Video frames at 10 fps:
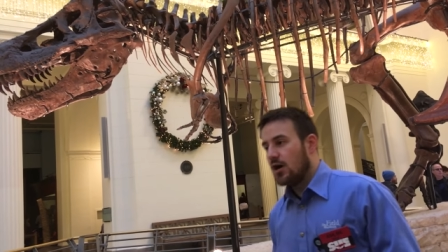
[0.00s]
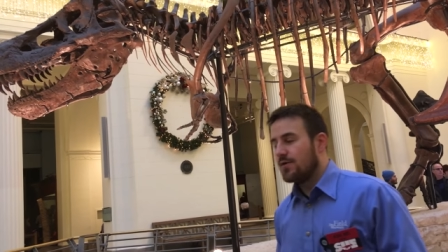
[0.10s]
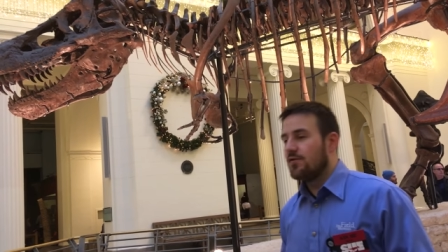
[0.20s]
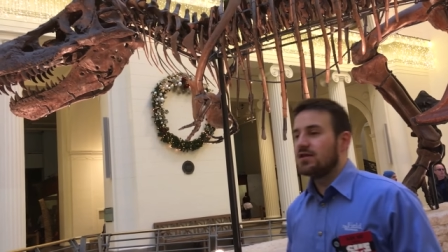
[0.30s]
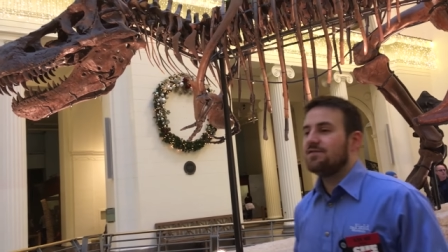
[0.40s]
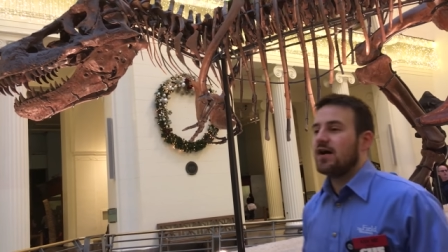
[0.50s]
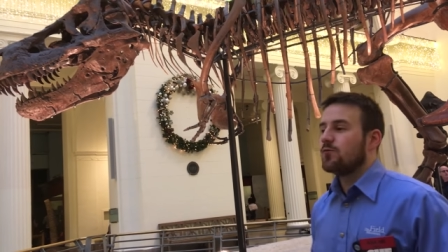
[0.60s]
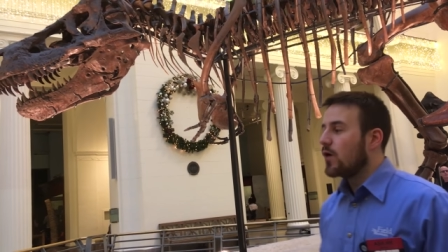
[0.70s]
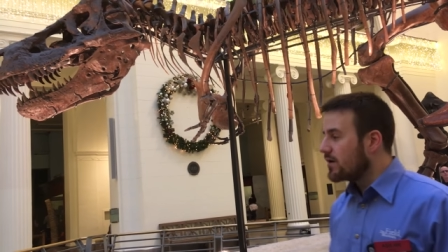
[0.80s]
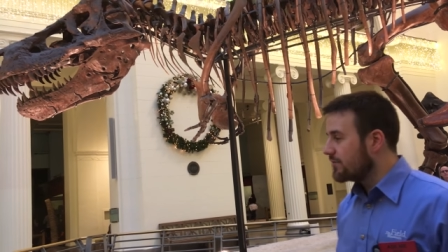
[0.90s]
We've only
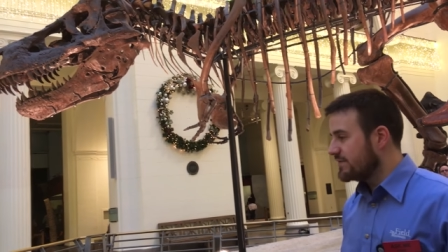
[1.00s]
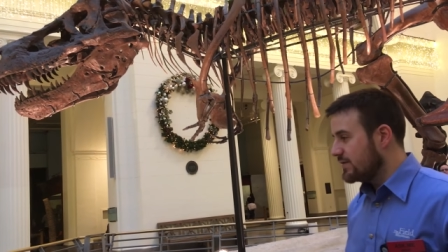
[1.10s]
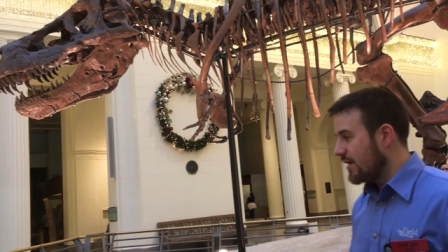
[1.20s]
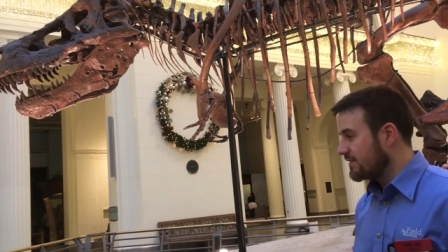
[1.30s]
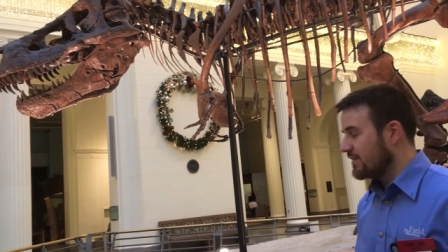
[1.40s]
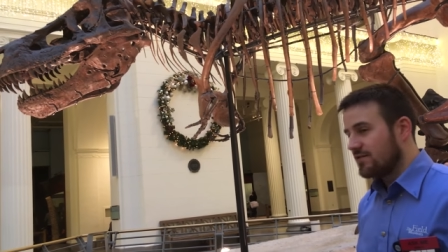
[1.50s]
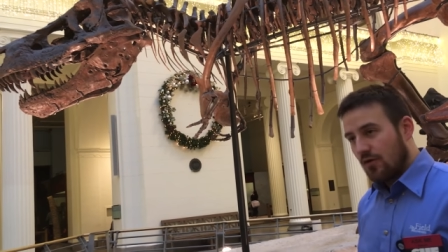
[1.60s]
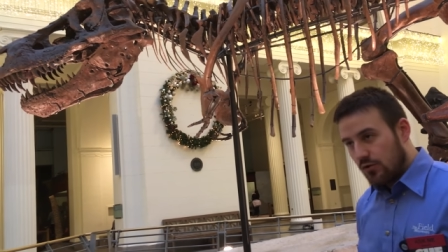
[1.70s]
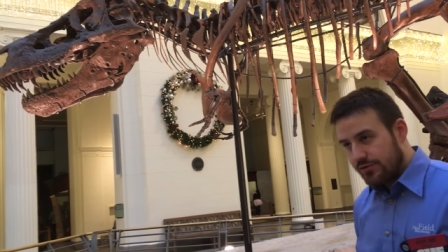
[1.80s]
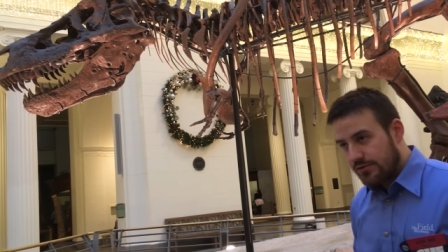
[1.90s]
found one other T-Rex that is
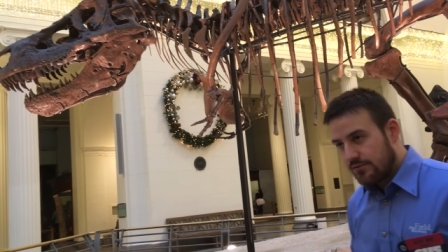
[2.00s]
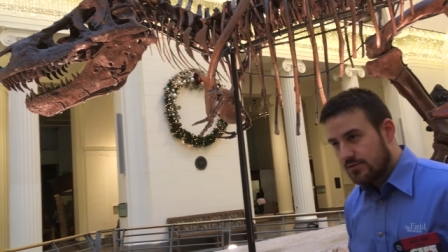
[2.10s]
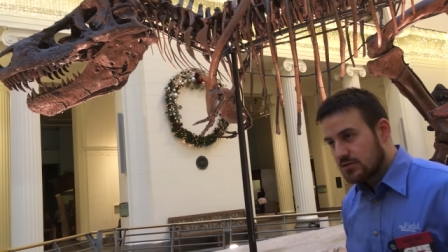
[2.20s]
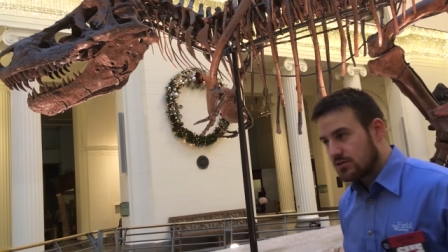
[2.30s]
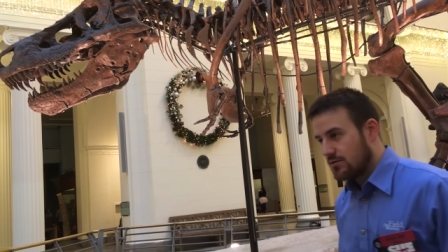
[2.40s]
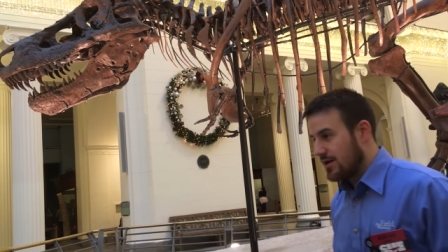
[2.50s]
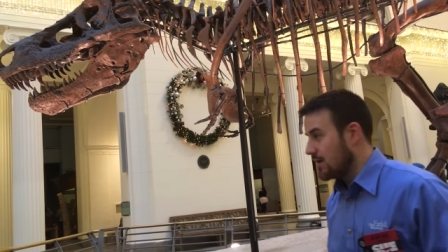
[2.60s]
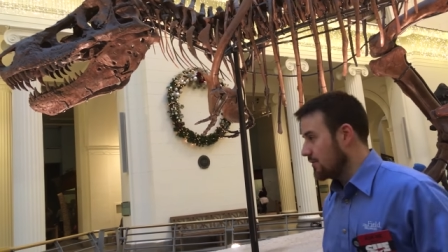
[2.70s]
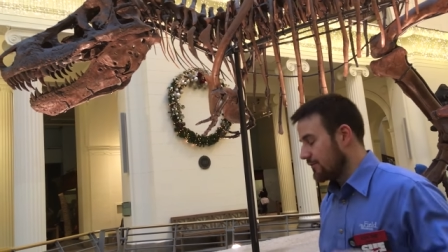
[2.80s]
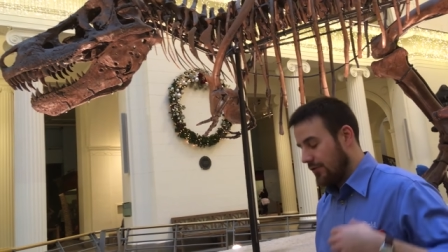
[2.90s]
older, which is
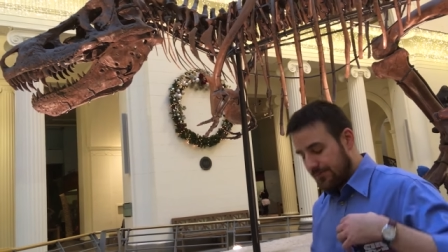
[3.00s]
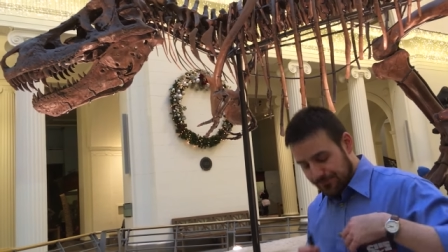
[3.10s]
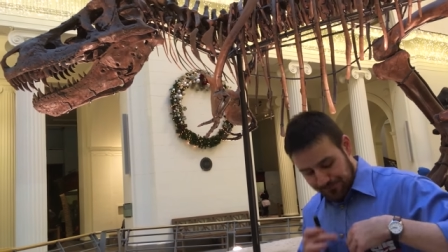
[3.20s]
38 years old.